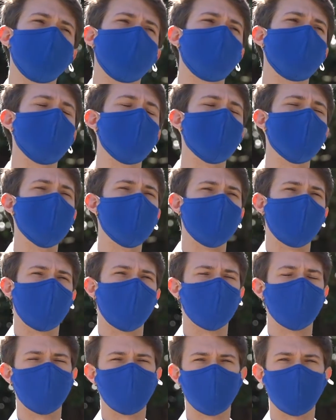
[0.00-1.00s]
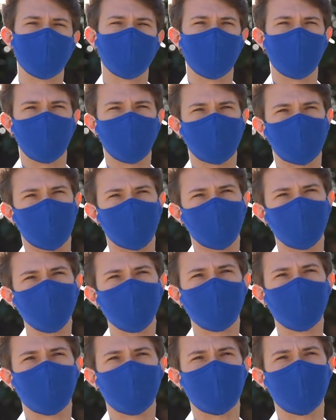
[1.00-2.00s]
year called the Being Not Rich at
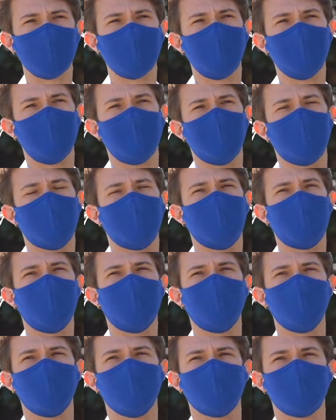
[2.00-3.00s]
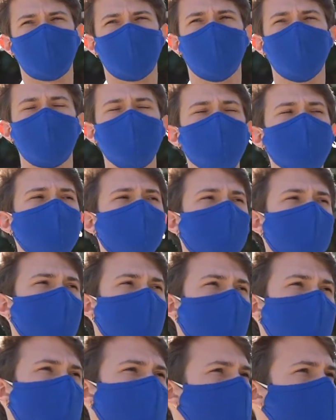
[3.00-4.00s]
Duke Guide. So basically
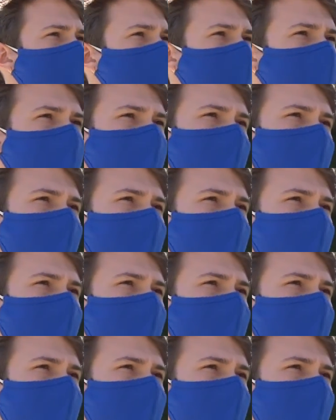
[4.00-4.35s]
the guide